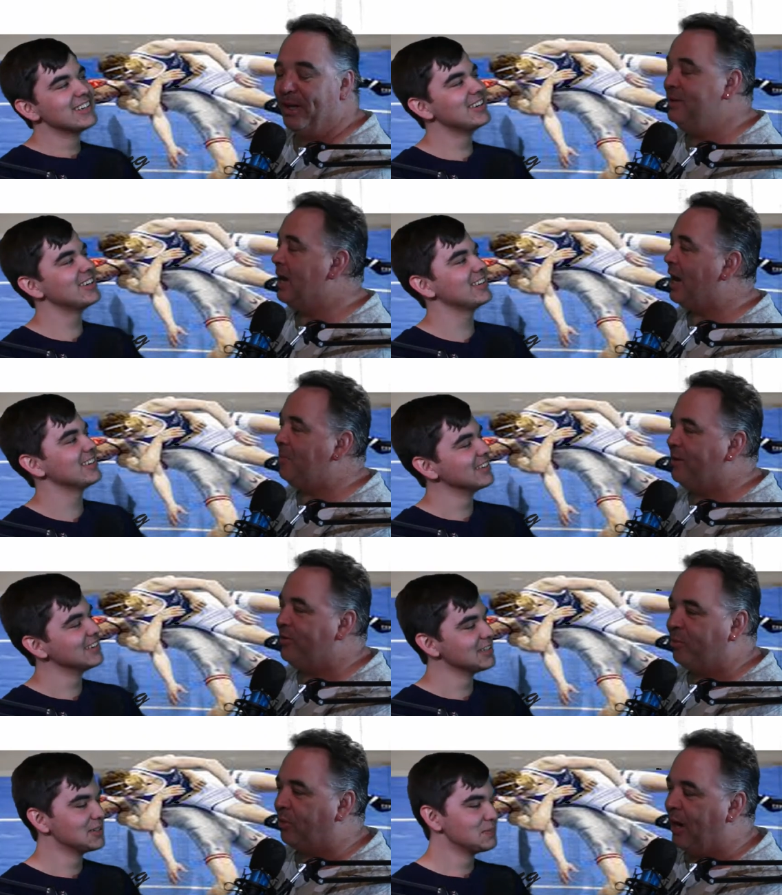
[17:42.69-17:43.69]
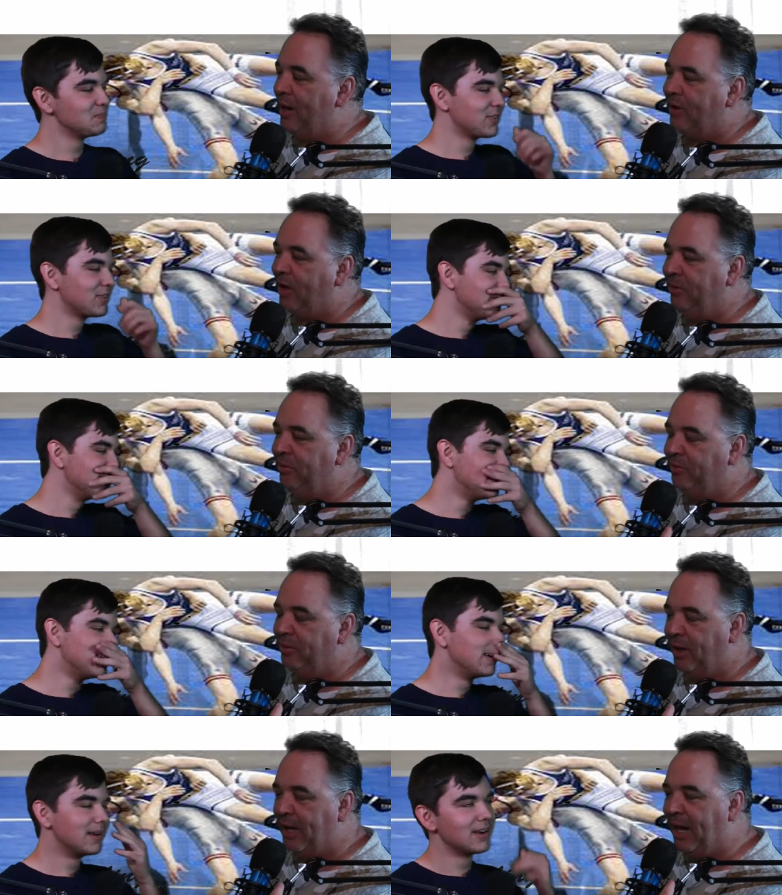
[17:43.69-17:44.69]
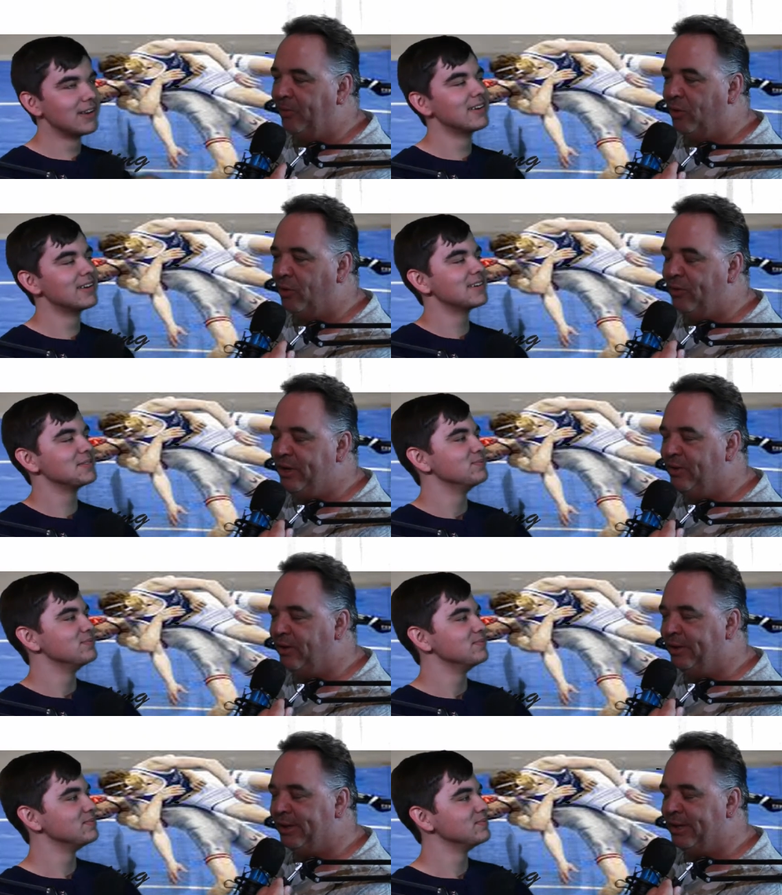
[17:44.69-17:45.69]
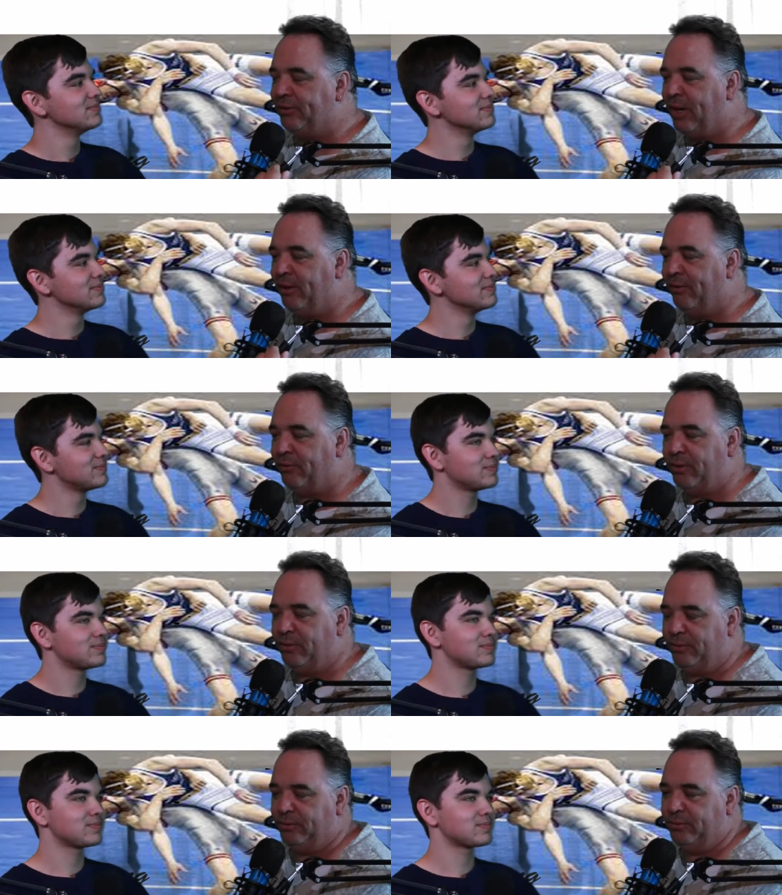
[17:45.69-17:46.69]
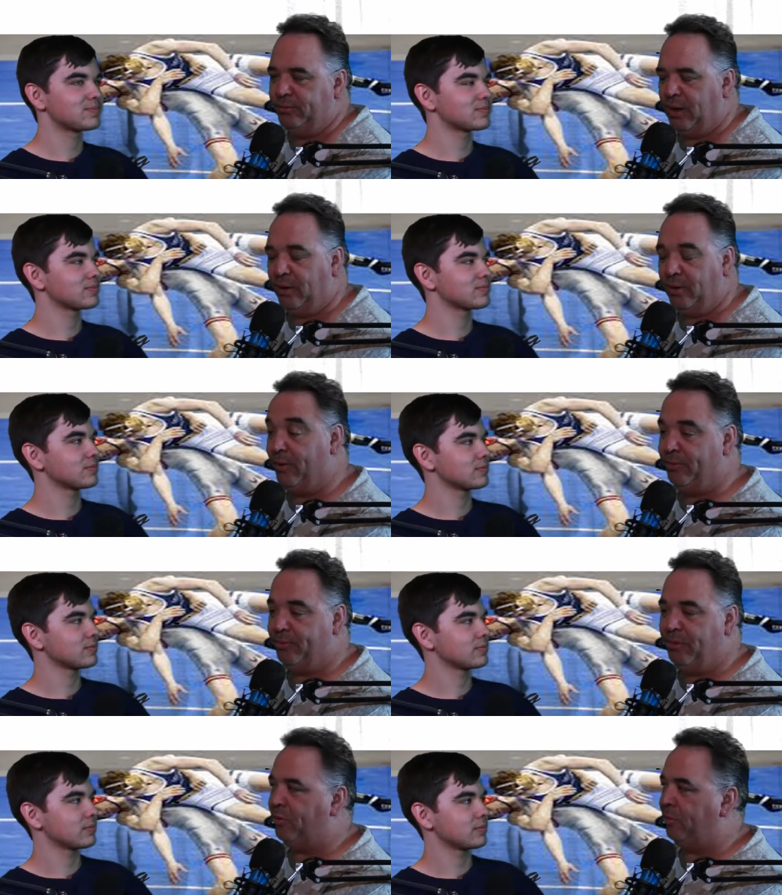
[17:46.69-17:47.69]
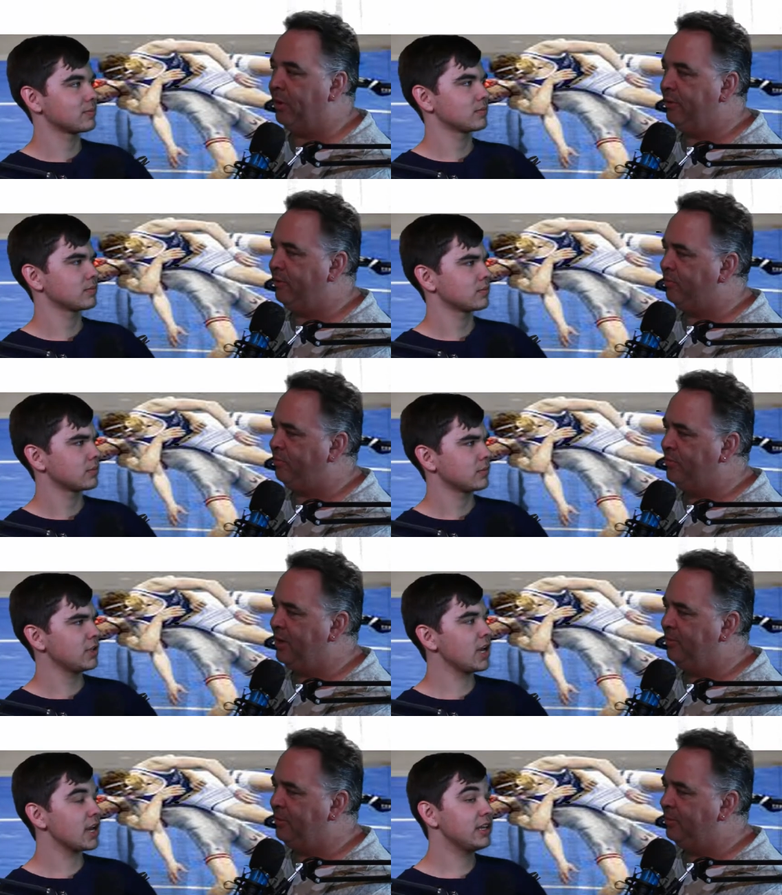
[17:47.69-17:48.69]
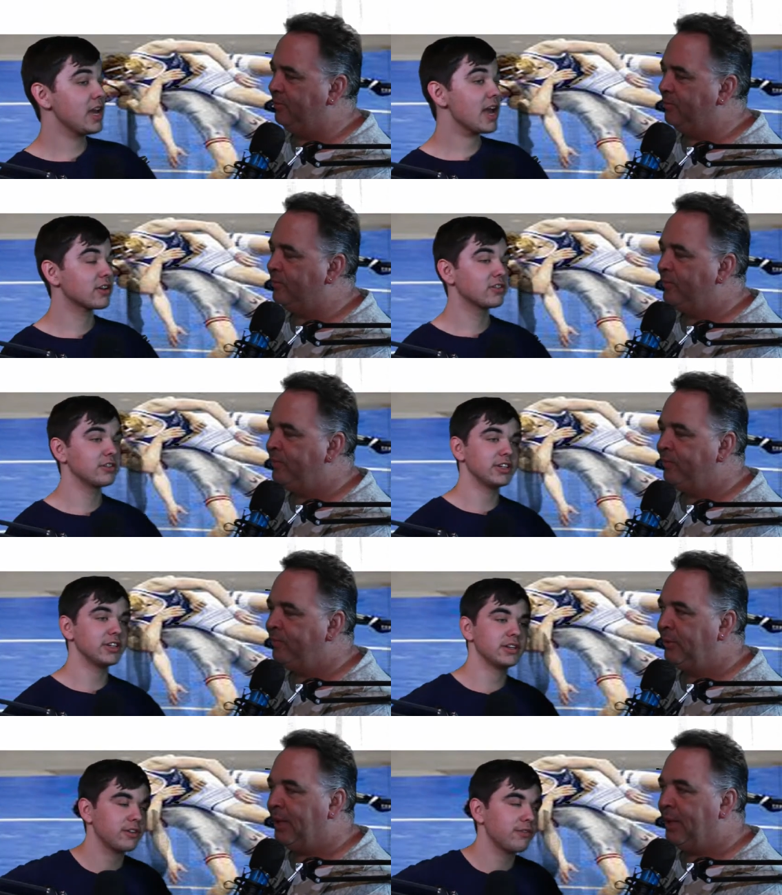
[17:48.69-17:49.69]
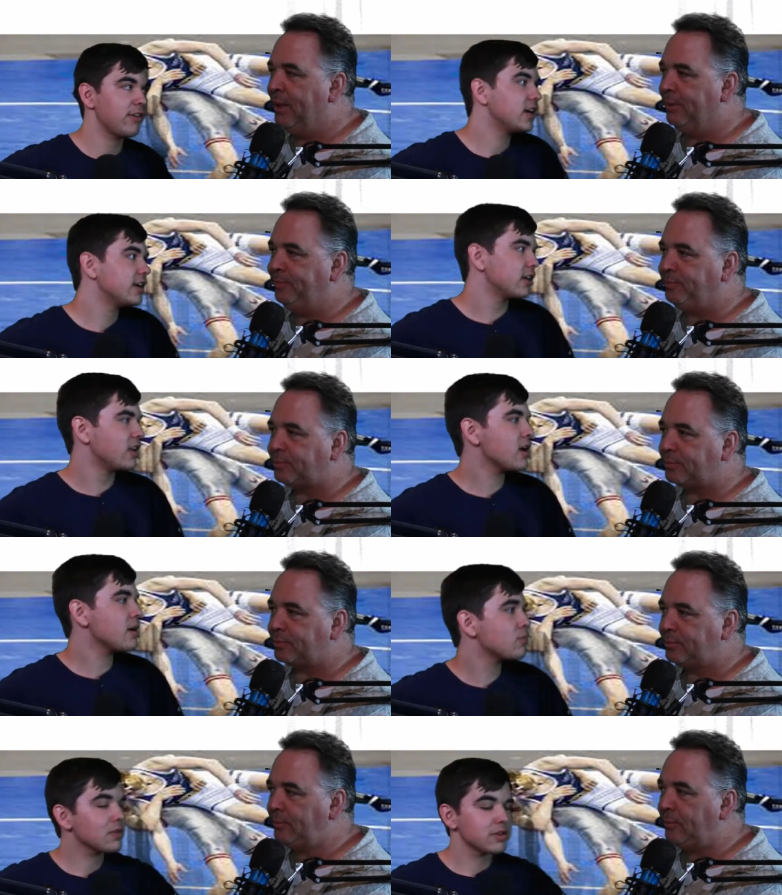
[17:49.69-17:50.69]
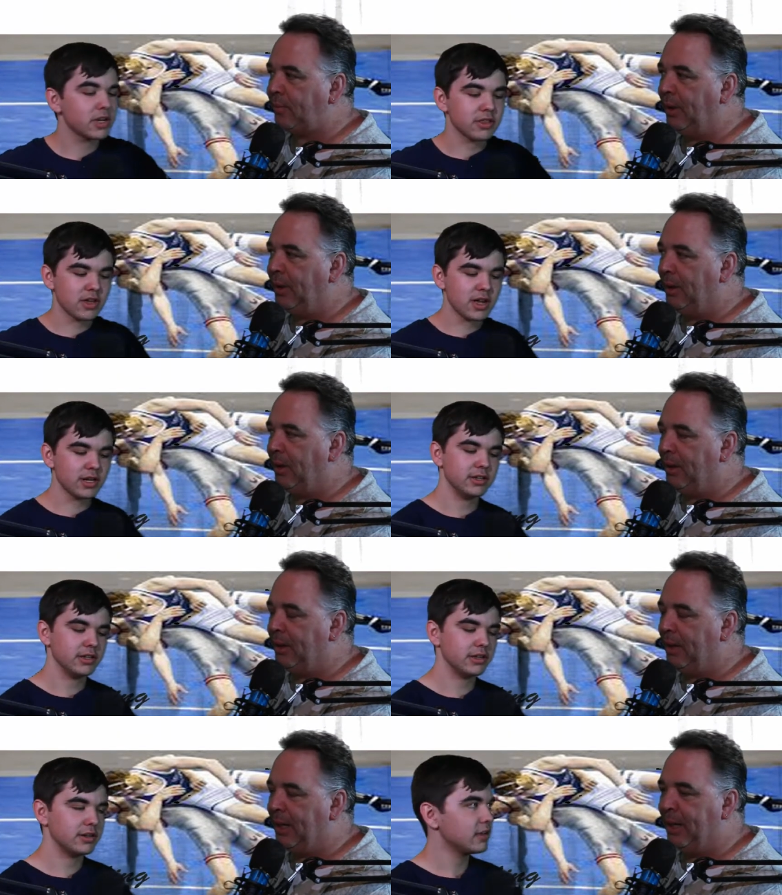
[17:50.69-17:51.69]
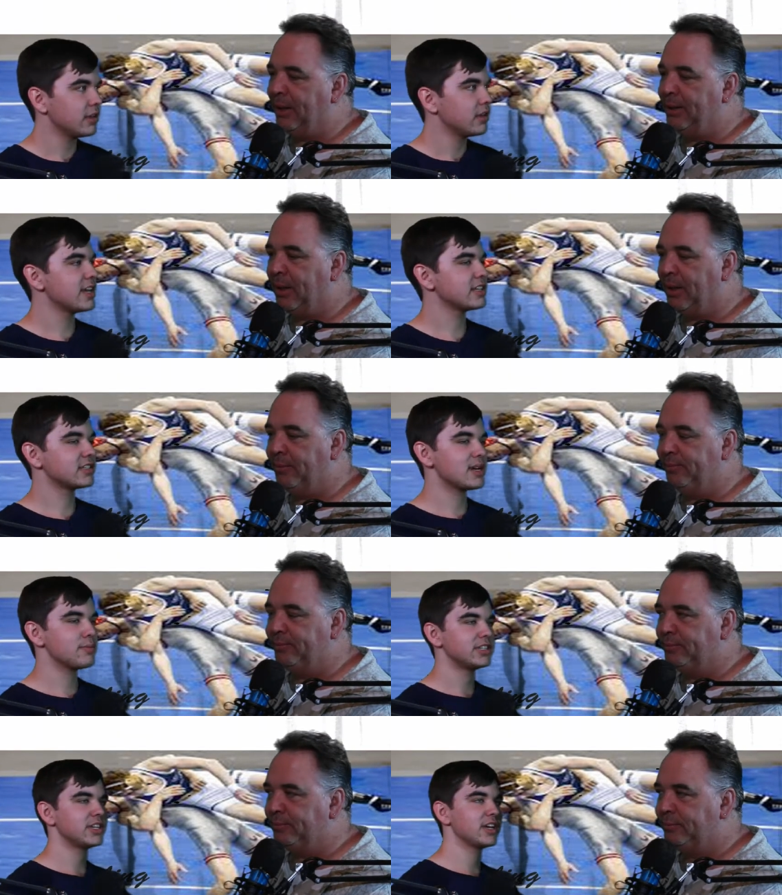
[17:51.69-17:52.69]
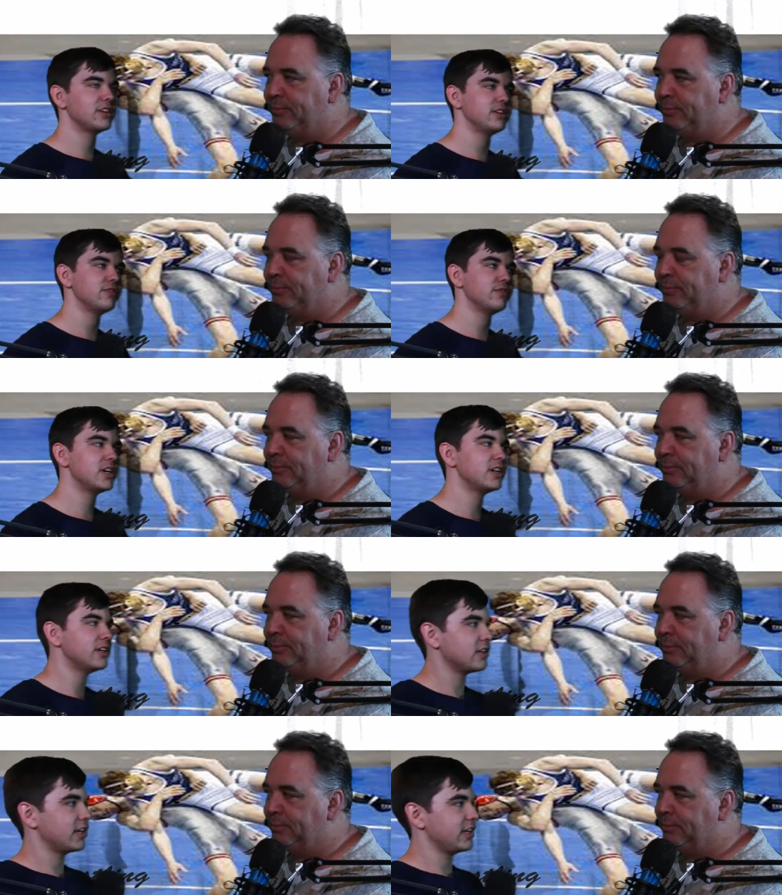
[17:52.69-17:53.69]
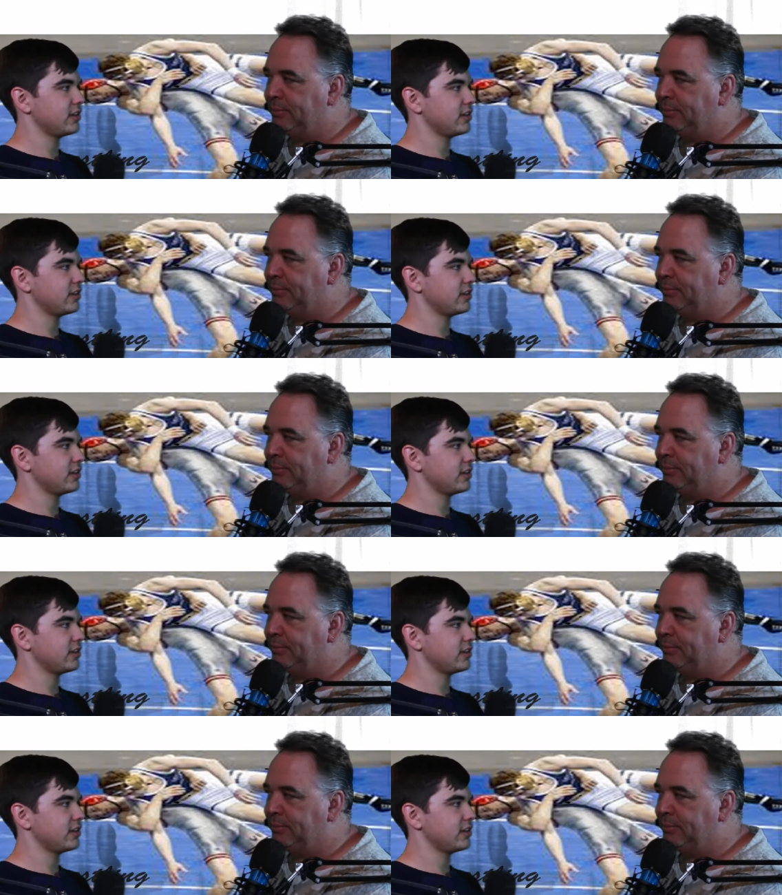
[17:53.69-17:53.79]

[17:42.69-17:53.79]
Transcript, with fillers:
Speaker 1: not a big surprise. I mean, uh, Adam Cole, he sold him that title for I don't know three or four months. Maybe. Yeah,
Speaker 2: he actually defended it a lot more than I thought he did. And uh, last time I checked, he defended it like